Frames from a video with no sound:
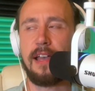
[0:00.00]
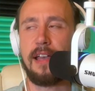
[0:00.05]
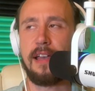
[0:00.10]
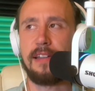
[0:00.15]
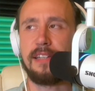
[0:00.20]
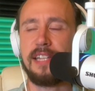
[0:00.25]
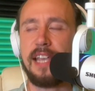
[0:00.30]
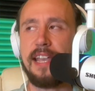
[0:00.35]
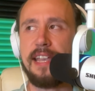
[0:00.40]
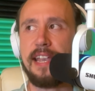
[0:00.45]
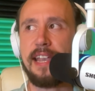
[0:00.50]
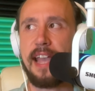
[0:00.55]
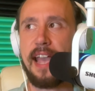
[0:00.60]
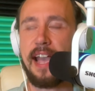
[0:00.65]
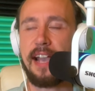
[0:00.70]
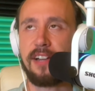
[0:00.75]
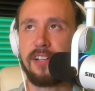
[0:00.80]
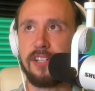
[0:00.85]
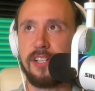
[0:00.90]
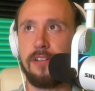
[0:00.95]
taking
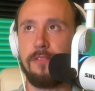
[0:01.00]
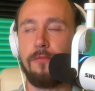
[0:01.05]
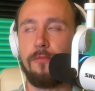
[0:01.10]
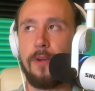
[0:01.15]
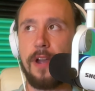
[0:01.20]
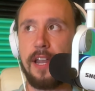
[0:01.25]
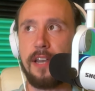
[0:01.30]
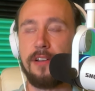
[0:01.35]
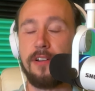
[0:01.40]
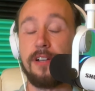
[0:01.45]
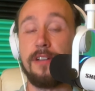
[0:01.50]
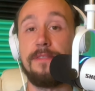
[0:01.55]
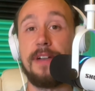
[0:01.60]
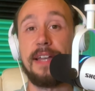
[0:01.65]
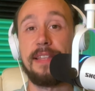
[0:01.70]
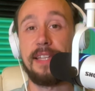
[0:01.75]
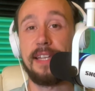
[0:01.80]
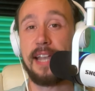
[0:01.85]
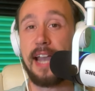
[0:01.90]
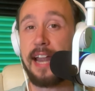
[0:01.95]
action when you're
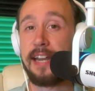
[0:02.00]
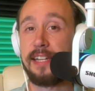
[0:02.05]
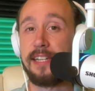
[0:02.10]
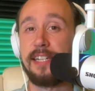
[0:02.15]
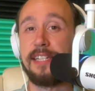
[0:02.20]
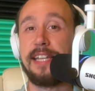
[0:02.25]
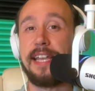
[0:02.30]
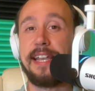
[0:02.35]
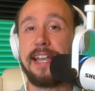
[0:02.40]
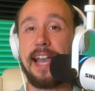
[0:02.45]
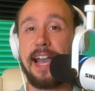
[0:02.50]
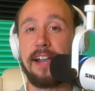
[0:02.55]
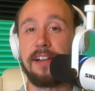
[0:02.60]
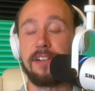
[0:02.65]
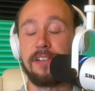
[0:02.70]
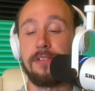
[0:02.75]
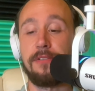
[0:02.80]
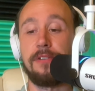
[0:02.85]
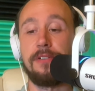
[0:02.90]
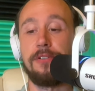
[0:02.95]
divinely guided to take
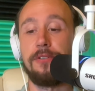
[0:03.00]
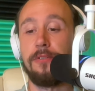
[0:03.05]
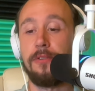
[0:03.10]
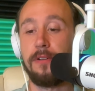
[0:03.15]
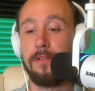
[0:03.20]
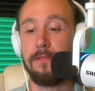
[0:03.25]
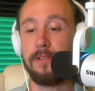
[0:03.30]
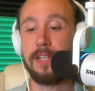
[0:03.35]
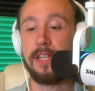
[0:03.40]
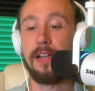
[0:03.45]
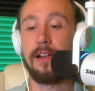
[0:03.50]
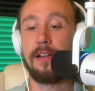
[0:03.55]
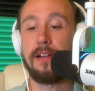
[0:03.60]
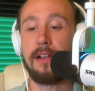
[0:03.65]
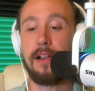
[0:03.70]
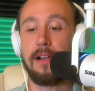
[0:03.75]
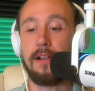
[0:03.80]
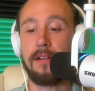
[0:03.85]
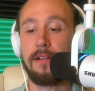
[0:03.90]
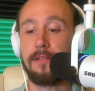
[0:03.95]
action or intuitively
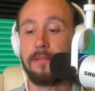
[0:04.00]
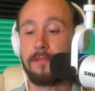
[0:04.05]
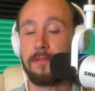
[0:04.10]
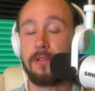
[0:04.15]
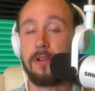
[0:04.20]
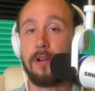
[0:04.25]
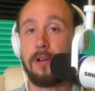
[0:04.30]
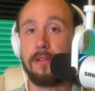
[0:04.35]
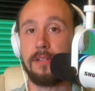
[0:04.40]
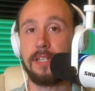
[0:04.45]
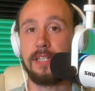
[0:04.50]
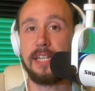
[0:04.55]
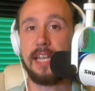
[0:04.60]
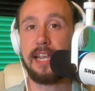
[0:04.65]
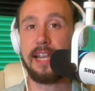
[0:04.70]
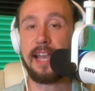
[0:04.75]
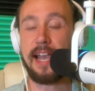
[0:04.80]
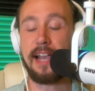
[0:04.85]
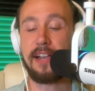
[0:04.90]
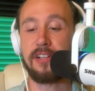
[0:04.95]
are called to
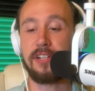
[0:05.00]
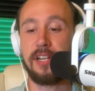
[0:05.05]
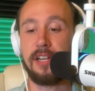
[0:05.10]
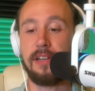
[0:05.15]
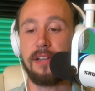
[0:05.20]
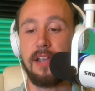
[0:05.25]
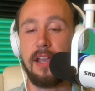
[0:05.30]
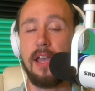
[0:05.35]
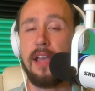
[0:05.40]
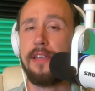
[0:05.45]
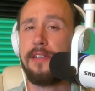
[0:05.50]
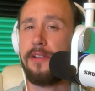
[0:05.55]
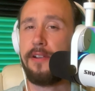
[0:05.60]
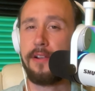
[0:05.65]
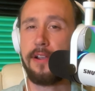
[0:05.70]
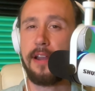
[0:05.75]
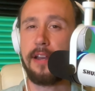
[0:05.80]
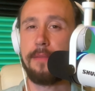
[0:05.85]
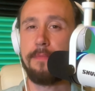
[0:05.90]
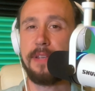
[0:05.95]
take action, you're
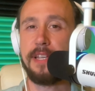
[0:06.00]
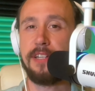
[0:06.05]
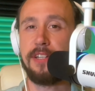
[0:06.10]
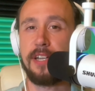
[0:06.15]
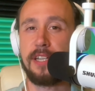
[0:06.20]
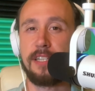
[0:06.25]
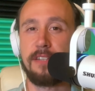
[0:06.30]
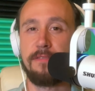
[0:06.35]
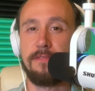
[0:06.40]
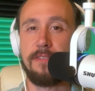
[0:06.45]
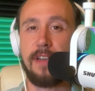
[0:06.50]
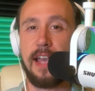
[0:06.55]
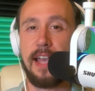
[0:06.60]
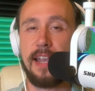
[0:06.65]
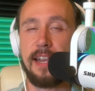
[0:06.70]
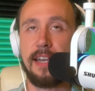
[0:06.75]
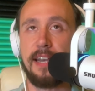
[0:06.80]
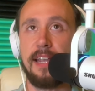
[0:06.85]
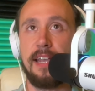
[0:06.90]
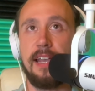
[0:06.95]
going to be just
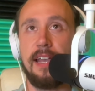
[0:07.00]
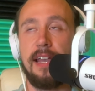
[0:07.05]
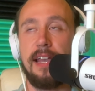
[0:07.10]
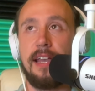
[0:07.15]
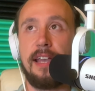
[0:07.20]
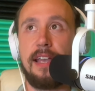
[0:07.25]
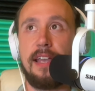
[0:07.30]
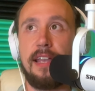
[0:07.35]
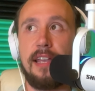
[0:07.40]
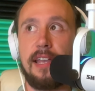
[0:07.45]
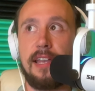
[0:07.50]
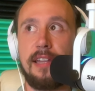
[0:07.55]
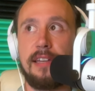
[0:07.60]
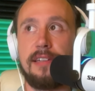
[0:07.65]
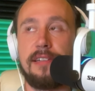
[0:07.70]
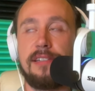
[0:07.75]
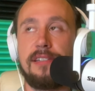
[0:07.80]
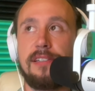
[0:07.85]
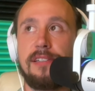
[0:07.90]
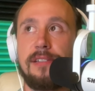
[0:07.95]
fine.
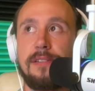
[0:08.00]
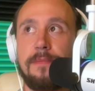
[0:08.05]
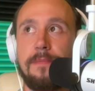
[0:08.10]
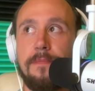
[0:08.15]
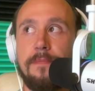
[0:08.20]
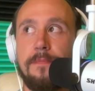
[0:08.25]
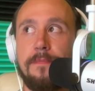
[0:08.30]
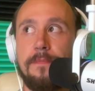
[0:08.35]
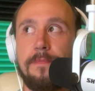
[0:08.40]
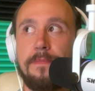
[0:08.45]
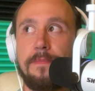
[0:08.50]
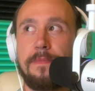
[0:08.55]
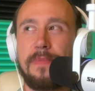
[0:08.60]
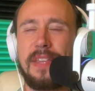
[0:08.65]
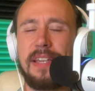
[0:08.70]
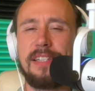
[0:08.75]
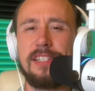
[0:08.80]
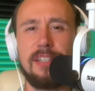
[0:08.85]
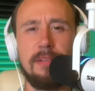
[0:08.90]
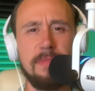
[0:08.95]
And
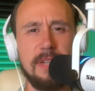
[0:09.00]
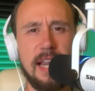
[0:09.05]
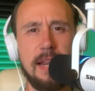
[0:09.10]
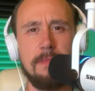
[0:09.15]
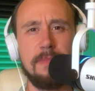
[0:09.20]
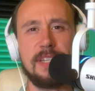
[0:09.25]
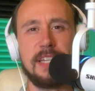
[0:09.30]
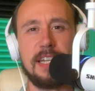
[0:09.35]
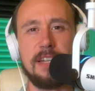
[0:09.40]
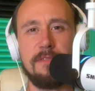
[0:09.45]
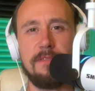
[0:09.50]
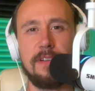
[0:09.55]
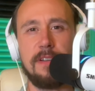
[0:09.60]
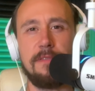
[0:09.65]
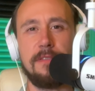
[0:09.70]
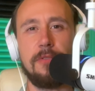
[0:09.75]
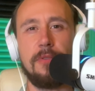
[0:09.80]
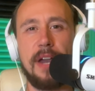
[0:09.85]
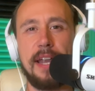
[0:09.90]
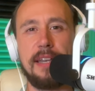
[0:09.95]
sometimes even
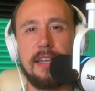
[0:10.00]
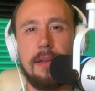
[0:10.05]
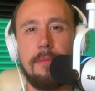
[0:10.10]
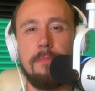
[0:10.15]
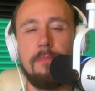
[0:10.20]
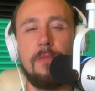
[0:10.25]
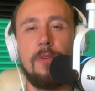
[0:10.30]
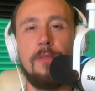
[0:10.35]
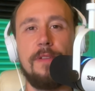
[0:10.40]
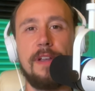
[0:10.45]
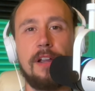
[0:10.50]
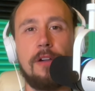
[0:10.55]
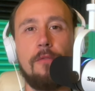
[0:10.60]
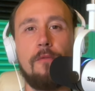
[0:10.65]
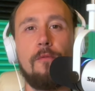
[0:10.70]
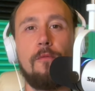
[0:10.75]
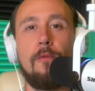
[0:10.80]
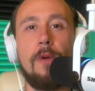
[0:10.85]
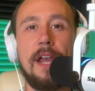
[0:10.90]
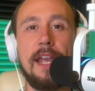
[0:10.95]
if you end up moving
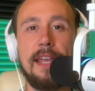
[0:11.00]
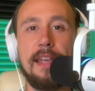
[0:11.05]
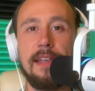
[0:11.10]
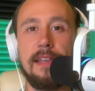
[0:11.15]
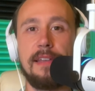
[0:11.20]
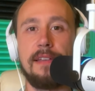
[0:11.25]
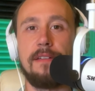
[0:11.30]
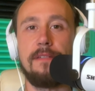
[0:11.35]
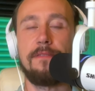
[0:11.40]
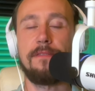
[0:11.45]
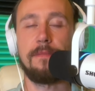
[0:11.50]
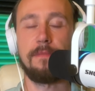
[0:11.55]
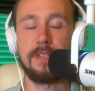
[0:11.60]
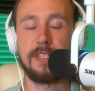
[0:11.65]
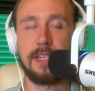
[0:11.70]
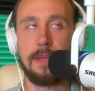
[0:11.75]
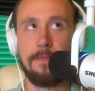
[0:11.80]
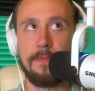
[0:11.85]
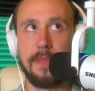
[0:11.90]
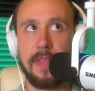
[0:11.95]
away from
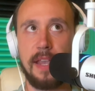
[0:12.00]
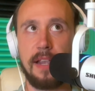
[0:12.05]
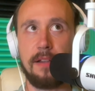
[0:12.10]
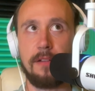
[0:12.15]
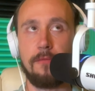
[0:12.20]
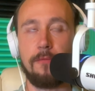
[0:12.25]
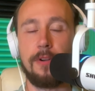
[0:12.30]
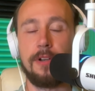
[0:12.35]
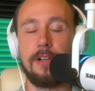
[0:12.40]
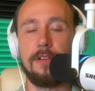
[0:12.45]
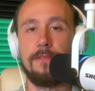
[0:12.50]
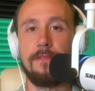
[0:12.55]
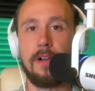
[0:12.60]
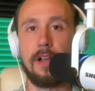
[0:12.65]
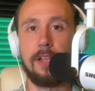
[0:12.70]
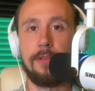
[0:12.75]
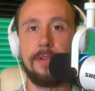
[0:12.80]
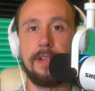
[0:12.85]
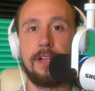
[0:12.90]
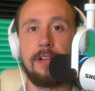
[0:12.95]
something when you're
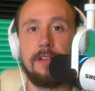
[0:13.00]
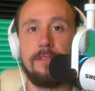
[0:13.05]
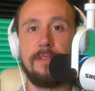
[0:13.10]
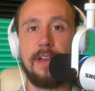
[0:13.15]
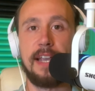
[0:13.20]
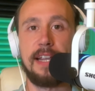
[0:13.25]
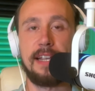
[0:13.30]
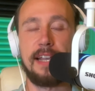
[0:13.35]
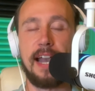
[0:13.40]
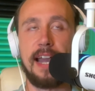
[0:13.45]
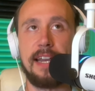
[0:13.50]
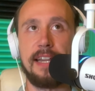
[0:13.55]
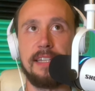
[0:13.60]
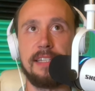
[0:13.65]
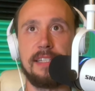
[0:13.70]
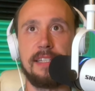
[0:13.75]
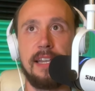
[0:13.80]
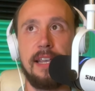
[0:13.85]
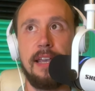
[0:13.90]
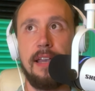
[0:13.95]
following your divine
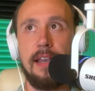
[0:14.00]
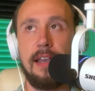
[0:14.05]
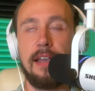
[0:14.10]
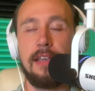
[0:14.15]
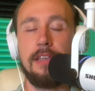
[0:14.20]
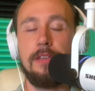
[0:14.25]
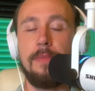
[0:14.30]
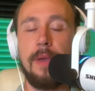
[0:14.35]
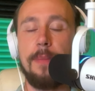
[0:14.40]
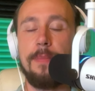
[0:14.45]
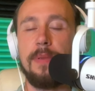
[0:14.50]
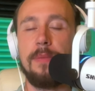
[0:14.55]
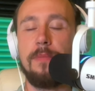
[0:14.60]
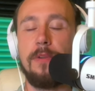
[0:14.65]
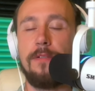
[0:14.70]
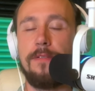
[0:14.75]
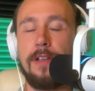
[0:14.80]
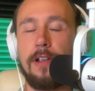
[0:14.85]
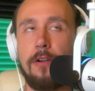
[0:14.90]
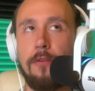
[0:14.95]
guidance, you might be
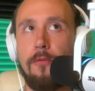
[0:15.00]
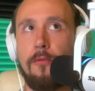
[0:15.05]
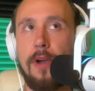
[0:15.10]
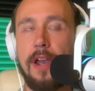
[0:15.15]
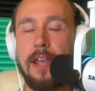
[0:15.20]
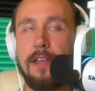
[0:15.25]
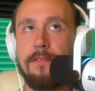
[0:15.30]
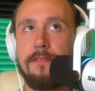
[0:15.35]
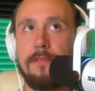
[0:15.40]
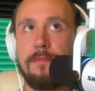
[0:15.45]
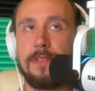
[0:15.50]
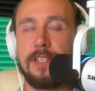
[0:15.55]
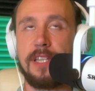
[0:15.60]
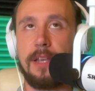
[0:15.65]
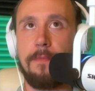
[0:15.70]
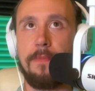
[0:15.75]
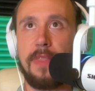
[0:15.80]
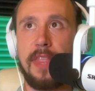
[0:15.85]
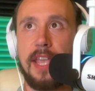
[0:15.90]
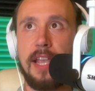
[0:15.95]
moving away from
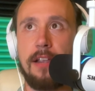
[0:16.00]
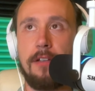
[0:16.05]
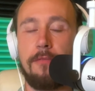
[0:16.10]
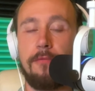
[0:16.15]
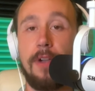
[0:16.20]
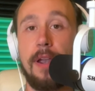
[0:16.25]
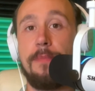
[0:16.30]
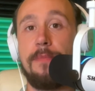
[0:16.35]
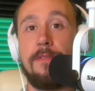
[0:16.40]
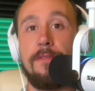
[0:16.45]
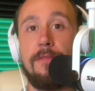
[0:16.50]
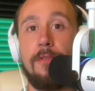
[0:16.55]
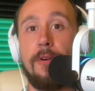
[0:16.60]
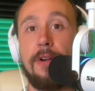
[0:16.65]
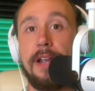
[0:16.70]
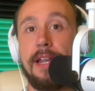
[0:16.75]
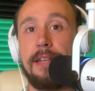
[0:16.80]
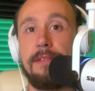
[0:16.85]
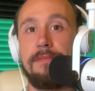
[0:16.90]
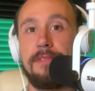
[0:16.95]
something right
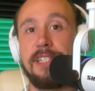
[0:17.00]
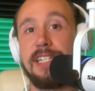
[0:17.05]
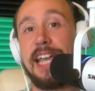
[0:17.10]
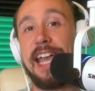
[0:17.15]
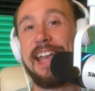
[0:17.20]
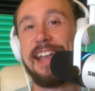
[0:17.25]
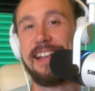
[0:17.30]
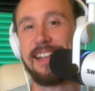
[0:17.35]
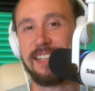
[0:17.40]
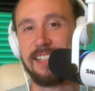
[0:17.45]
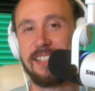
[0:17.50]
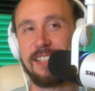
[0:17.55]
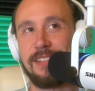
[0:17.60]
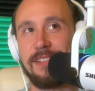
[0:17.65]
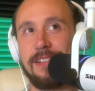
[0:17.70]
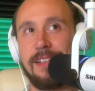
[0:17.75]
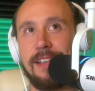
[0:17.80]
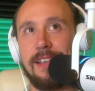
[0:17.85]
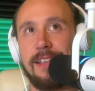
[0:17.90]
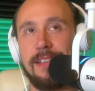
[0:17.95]
before it tanks.
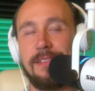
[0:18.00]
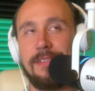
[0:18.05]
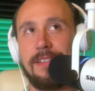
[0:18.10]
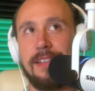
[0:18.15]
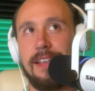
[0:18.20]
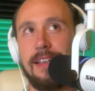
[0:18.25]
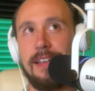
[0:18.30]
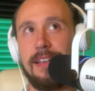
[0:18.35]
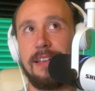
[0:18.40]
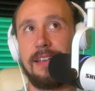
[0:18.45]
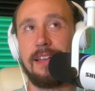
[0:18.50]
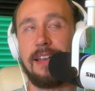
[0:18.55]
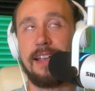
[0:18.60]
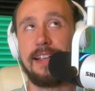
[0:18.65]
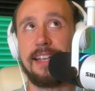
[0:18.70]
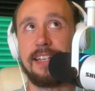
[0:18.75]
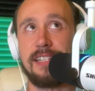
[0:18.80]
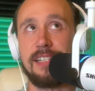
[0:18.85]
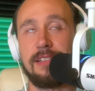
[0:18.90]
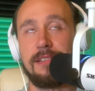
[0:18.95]
I
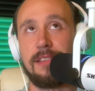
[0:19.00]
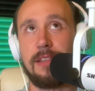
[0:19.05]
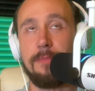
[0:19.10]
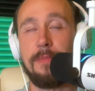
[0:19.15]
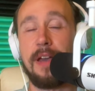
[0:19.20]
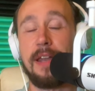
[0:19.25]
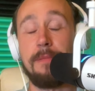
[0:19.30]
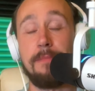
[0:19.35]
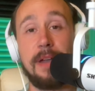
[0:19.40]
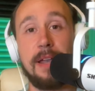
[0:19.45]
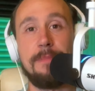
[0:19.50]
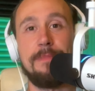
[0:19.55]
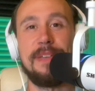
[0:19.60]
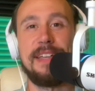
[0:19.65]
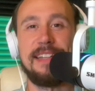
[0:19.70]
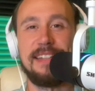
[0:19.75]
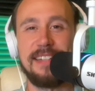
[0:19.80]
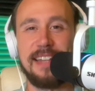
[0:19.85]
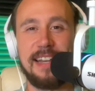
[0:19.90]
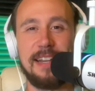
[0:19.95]
guess the pun might
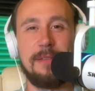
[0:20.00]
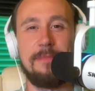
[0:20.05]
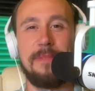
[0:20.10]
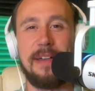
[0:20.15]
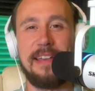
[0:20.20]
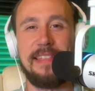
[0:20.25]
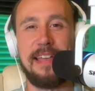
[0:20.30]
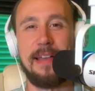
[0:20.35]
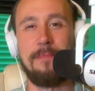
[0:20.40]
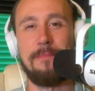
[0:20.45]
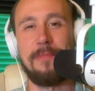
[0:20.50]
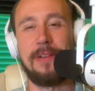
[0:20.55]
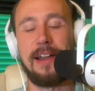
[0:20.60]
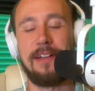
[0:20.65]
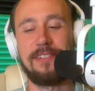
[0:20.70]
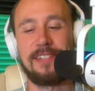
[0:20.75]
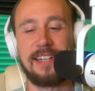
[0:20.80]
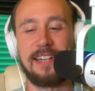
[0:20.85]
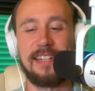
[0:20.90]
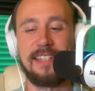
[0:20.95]
be intended by them, but
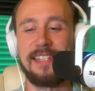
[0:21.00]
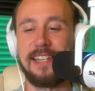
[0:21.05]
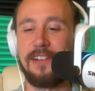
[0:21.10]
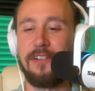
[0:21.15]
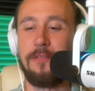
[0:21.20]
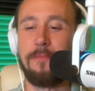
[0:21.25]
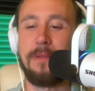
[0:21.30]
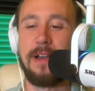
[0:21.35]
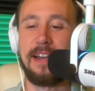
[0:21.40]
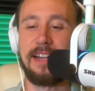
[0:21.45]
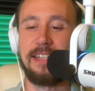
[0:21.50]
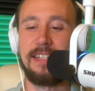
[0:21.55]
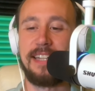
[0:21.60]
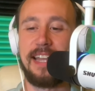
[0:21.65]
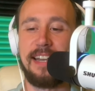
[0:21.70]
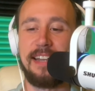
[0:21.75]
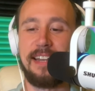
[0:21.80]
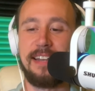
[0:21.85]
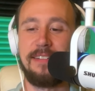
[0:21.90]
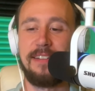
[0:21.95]
I was going to say no pun
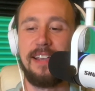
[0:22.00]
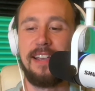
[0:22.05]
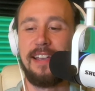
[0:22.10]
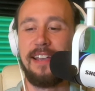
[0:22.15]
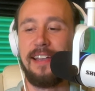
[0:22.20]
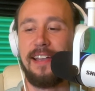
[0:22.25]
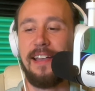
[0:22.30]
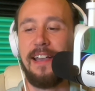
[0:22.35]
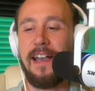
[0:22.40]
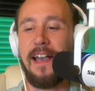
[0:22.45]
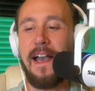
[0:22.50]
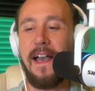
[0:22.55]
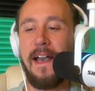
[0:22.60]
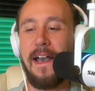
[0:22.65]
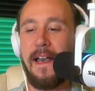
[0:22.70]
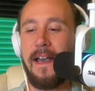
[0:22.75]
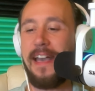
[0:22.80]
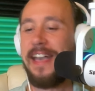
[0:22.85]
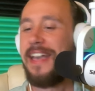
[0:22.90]
intended. Uh,